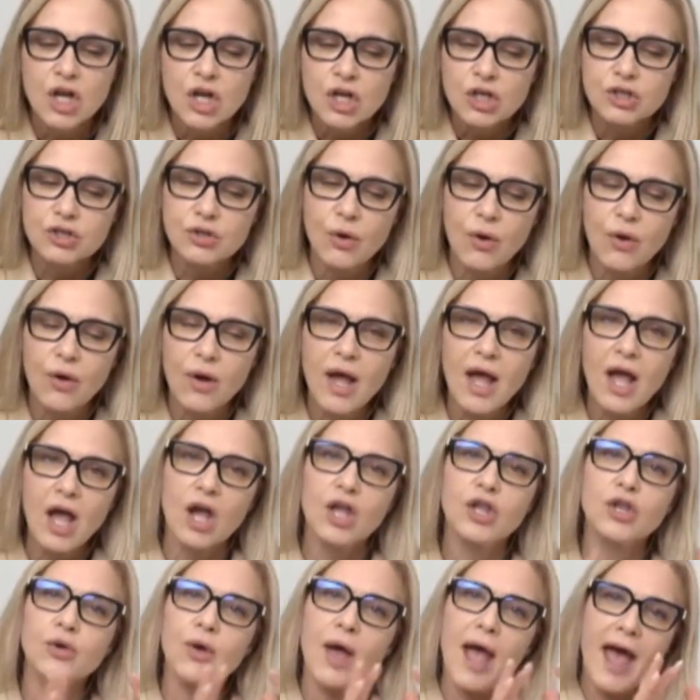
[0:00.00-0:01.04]
So
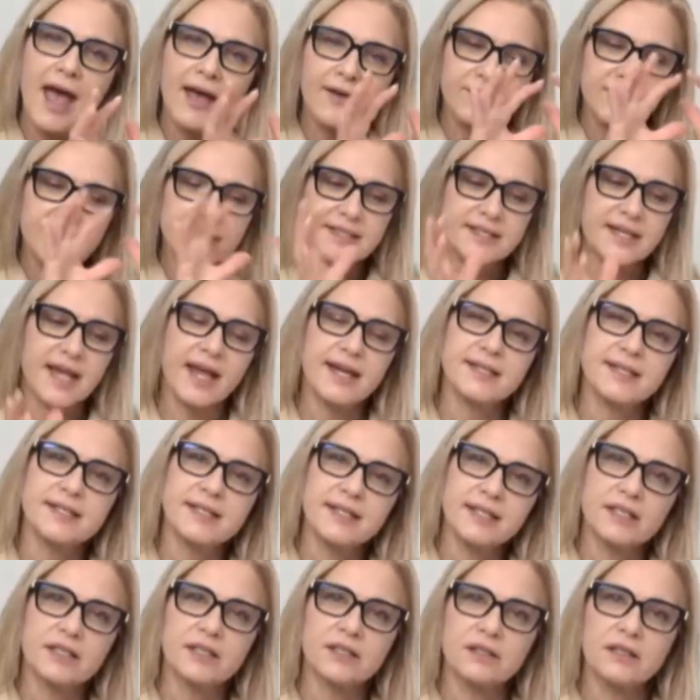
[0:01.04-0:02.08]
you have this
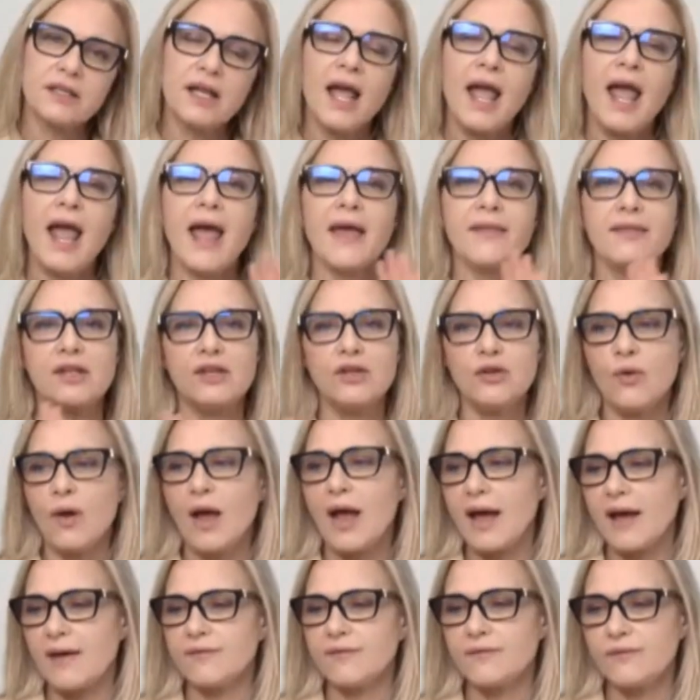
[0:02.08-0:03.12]
ideal, and then you
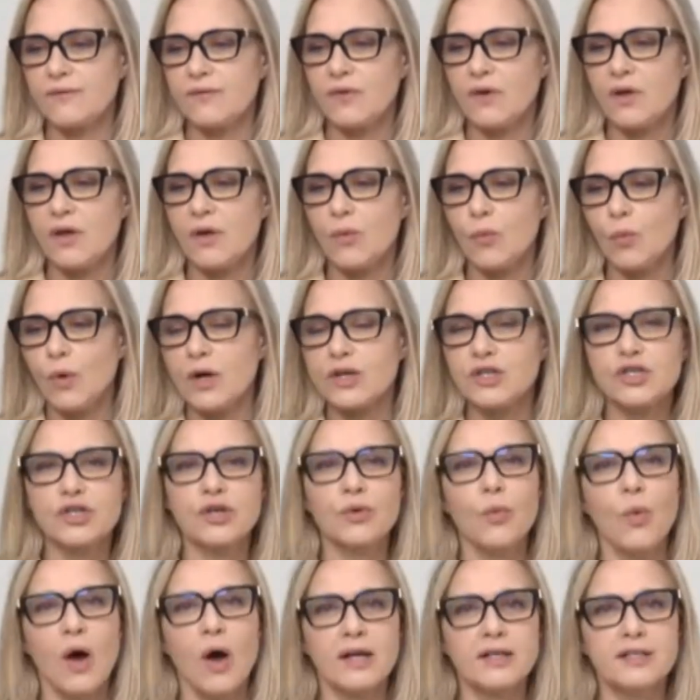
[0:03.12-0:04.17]
have what you
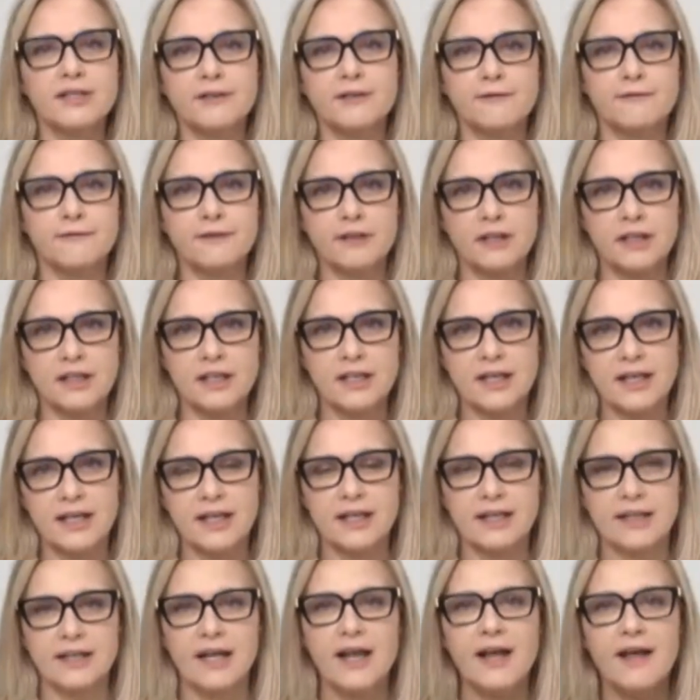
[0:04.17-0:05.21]
want to fill it
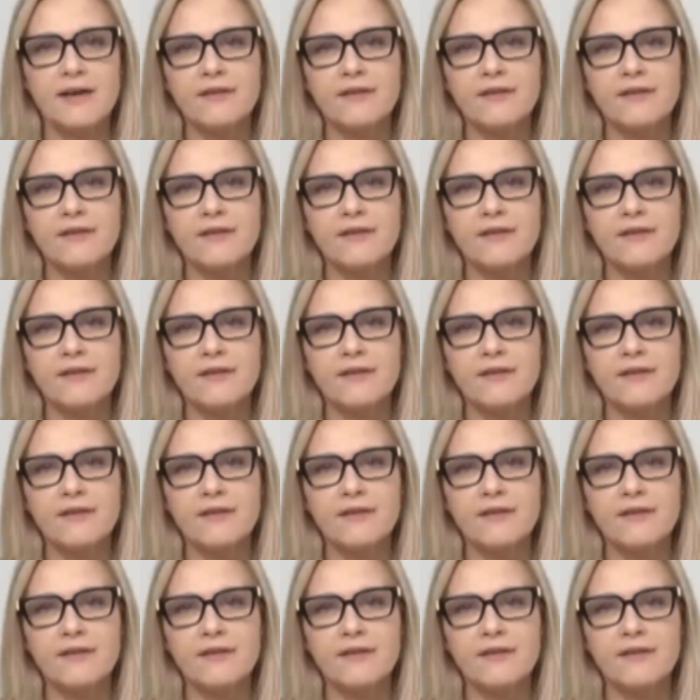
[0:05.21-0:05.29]
in.